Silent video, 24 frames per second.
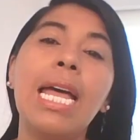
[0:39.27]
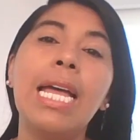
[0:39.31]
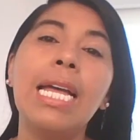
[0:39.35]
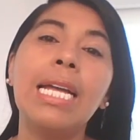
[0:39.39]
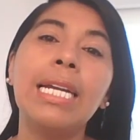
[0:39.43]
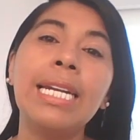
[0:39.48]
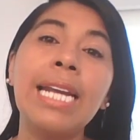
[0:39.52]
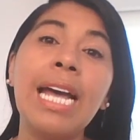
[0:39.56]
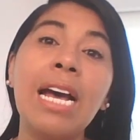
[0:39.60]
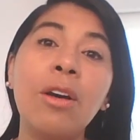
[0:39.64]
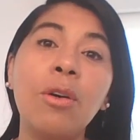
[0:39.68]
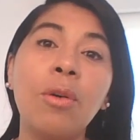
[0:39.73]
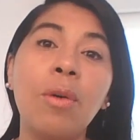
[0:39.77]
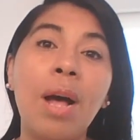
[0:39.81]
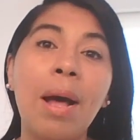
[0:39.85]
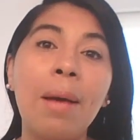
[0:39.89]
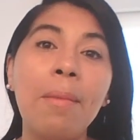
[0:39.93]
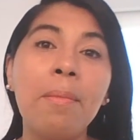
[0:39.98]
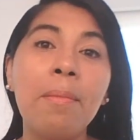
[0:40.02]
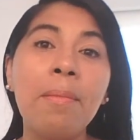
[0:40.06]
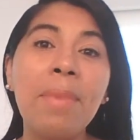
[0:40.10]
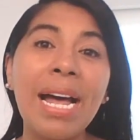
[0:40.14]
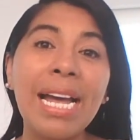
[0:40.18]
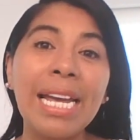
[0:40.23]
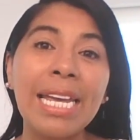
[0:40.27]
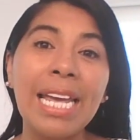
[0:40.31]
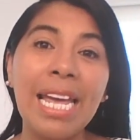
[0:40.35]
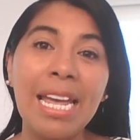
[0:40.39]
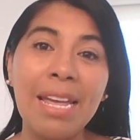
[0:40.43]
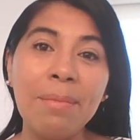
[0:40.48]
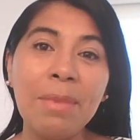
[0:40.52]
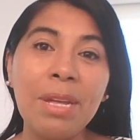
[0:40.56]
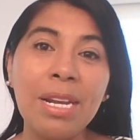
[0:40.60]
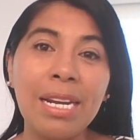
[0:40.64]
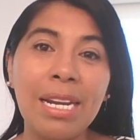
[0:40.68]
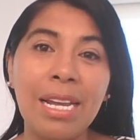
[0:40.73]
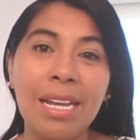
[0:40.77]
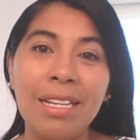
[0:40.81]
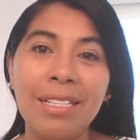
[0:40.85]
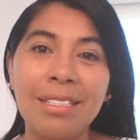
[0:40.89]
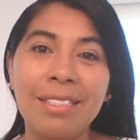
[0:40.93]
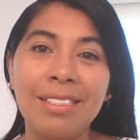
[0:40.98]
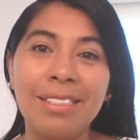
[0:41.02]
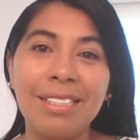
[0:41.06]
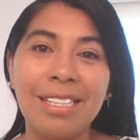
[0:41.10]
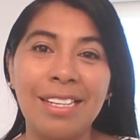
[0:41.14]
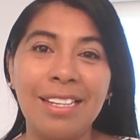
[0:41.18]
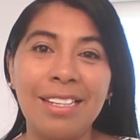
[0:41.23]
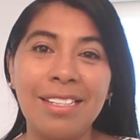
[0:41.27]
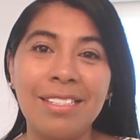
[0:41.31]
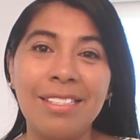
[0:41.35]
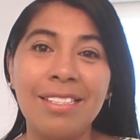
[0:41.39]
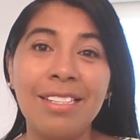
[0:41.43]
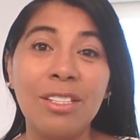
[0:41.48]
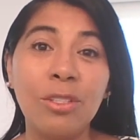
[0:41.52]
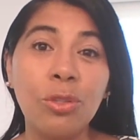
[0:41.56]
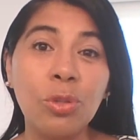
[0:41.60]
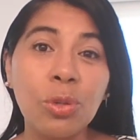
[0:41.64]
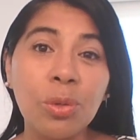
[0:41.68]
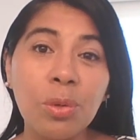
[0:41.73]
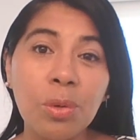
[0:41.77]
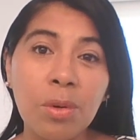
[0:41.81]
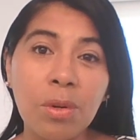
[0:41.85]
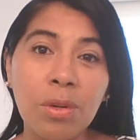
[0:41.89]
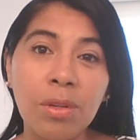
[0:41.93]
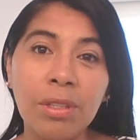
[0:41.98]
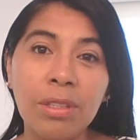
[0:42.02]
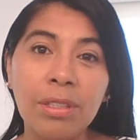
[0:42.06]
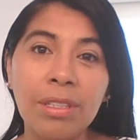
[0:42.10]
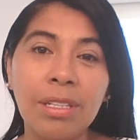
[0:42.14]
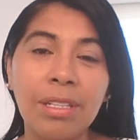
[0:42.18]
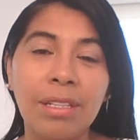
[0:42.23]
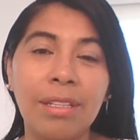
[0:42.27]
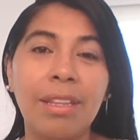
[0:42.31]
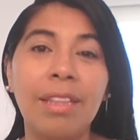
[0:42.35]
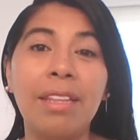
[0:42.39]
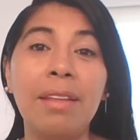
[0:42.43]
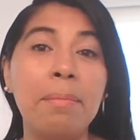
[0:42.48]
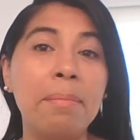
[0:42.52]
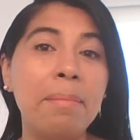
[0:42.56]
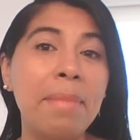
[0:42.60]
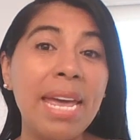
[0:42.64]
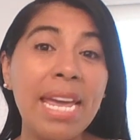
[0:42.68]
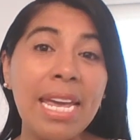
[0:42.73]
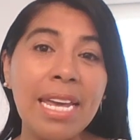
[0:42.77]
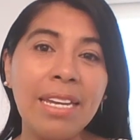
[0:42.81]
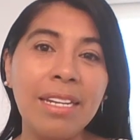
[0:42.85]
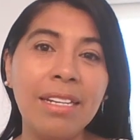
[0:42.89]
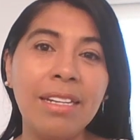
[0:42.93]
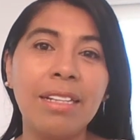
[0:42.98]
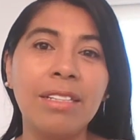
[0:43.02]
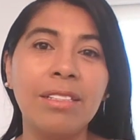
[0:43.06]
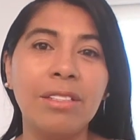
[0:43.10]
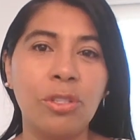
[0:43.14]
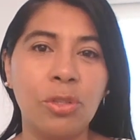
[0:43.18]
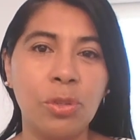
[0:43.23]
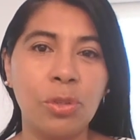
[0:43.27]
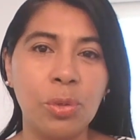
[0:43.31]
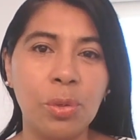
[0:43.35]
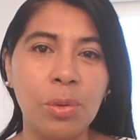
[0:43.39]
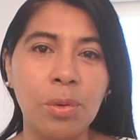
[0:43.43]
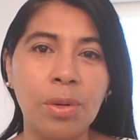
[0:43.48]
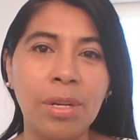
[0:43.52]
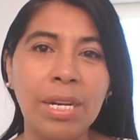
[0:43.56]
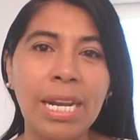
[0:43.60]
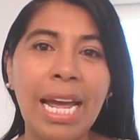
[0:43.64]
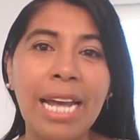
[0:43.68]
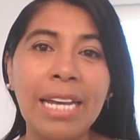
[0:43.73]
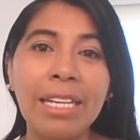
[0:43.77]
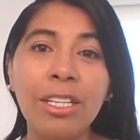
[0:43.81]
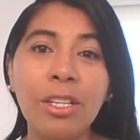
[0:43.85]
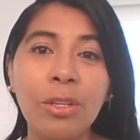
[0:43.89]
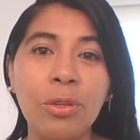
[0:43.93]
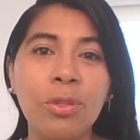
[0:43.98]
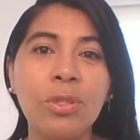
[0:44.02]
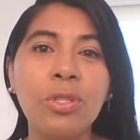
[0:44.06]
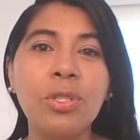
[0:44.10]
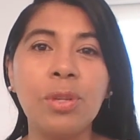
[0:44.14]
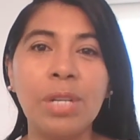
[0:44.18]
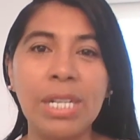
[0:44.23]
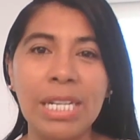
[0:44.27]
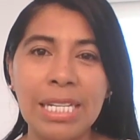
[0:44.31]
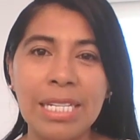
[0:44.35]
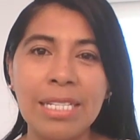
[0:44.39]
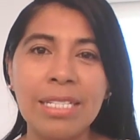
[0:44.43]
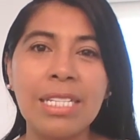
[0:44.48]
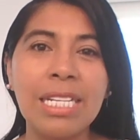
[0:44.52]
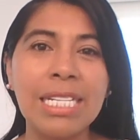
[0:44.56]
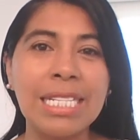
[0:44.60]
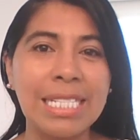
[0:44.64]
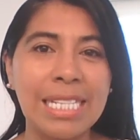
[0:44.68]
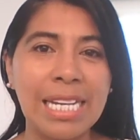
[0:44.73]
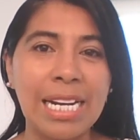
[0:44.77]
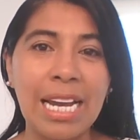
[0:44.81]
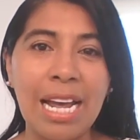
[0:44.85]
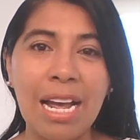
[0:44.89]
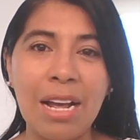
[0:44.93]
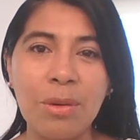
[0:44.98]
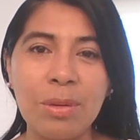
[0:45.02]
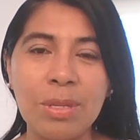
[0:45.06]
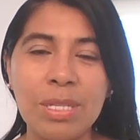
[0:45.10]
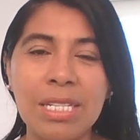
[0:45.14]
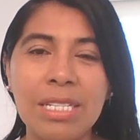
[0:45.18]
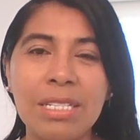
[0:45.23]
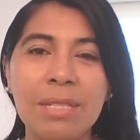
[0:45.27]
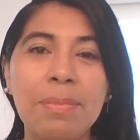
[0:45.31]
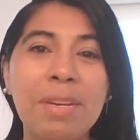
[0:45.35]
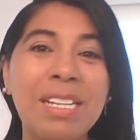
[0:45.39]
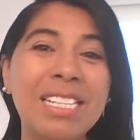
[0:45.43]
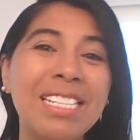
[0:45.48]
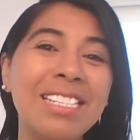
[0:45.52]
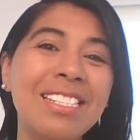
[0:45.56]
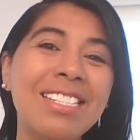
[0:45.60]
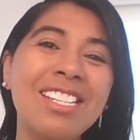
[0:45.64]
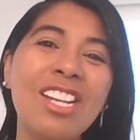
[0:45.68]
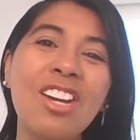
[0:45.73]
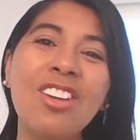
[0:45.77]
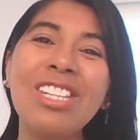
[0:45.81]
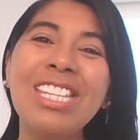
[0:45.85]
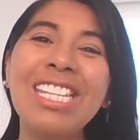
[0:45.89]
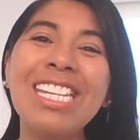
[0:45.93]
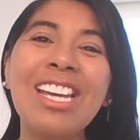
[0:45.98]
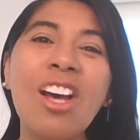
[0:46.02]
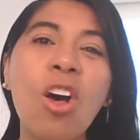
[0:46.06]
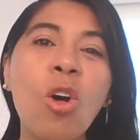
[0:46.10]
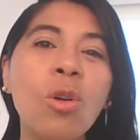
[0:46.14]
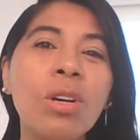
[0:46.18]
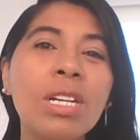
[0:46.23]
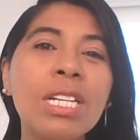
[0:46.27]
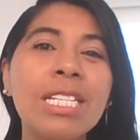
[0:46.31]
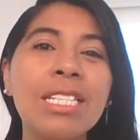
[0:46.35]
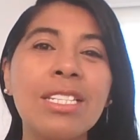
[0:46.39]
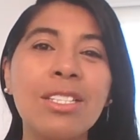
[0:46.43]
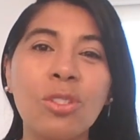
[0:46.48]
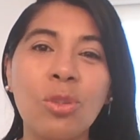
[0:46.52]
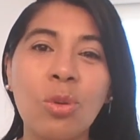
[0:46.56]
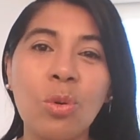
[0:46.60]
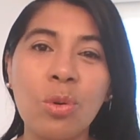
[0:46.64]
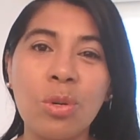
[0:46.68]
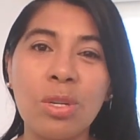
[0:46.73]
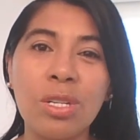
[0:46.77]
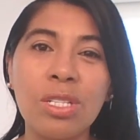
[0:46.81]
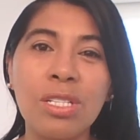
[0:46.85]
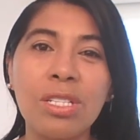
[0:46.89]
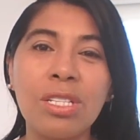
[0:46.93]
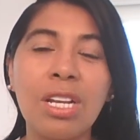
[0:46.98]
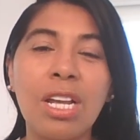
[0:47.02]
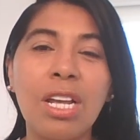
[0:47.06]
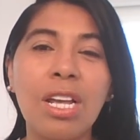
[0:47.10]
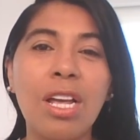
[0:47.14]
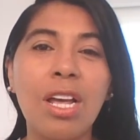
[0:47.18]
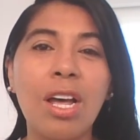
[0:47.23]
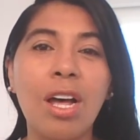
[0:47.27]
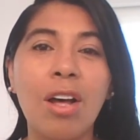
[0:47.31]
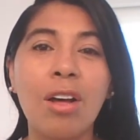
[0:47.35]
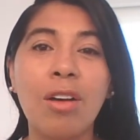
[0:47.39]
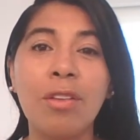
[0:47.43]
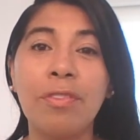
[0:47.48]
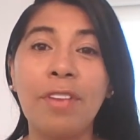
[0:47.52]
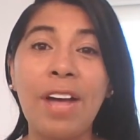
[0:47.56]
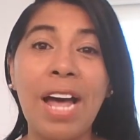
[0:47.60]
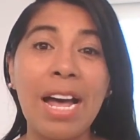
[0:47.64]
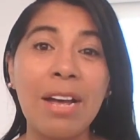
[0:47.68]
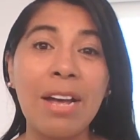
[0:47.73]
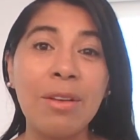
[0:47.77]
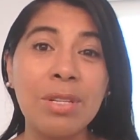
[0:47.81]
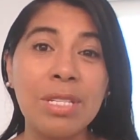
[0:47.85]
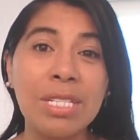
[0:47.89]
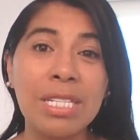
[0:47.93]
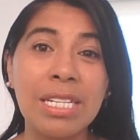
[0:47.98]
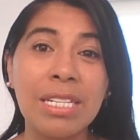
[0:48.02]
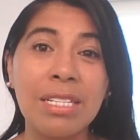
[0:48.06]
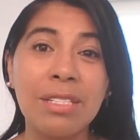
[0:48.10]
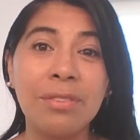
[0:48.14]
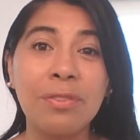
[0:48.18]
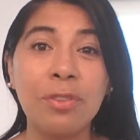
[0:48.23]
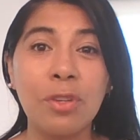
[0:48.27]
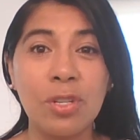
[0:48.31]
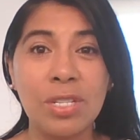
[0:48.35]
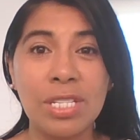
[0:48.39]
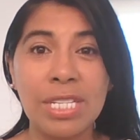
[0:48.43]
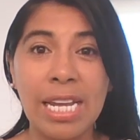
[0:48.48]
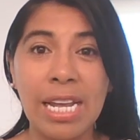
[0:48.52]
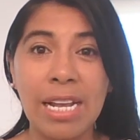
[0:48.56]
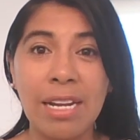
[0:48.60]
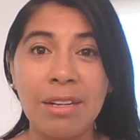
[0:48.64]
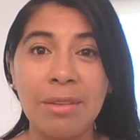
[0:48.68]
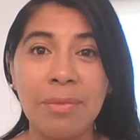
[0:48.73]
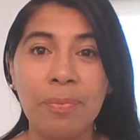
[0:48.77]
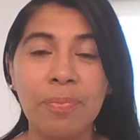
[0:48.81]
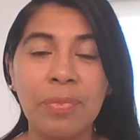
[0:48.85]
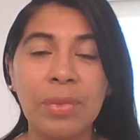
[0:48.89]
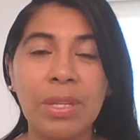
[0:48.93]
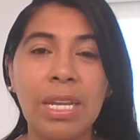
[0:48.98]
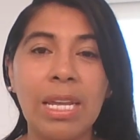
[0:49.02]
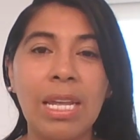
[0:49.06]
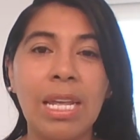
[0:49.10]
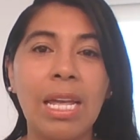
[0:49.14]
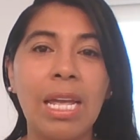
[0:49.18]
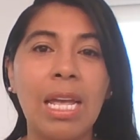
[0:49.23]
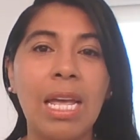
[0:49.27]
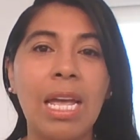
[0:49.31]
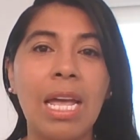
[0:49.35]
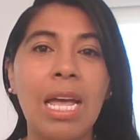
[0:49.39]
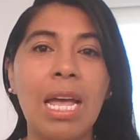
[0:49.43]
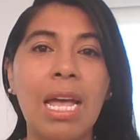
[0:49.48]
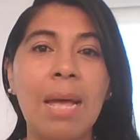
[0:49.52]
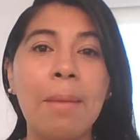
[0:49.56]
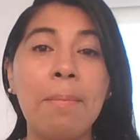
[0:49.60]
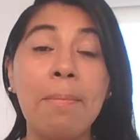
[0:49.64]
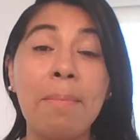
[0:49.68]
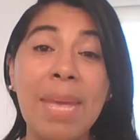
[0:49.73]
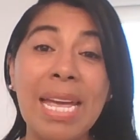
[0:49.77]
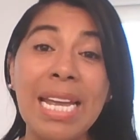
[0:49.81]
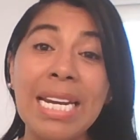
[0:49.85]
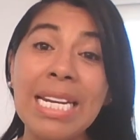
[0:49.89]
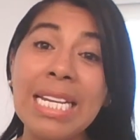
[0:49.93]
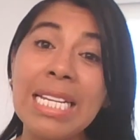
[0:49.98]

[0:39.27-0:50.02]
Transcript: Now, my MLS is the tool, the main tool I use to list and sell houses, but it's not the only source of houses for sale. Many